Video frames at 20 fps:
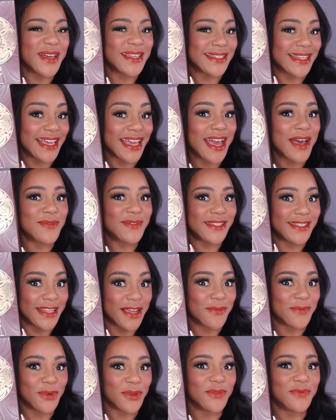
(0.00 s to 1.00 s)
as I have
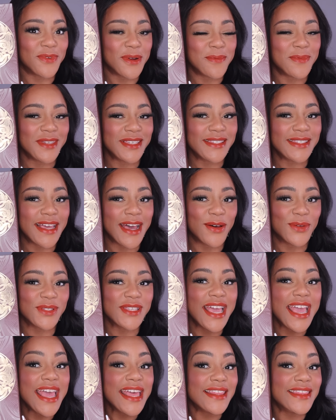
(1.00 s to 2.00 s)
several from this
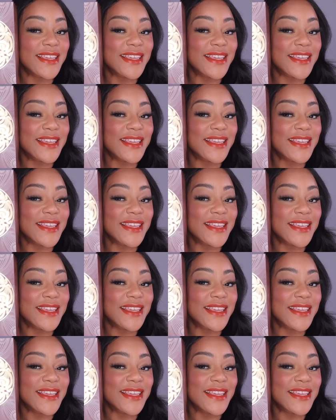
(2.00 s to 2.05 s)
house,